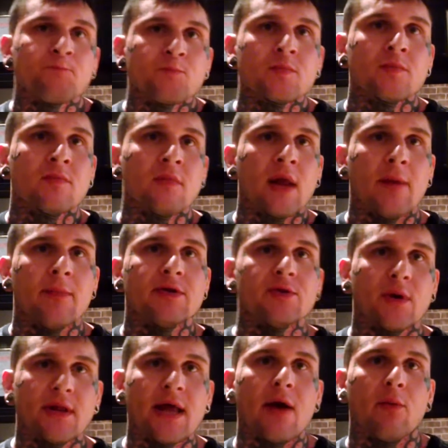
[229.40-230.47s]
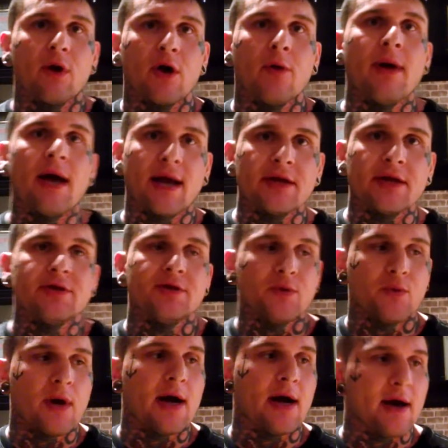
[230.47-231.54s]
In between that, we'll go back
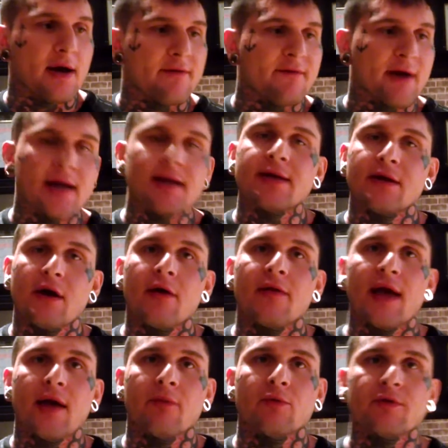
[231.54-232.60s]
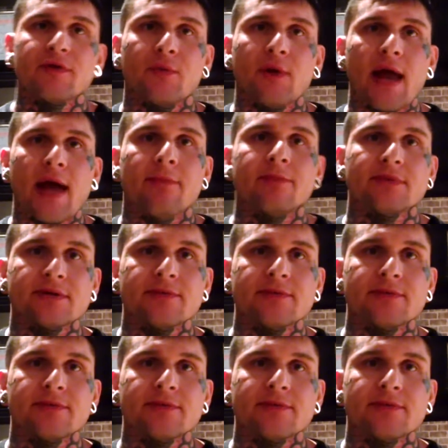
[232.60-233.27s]
into fighting and all that, and we'll see what happens.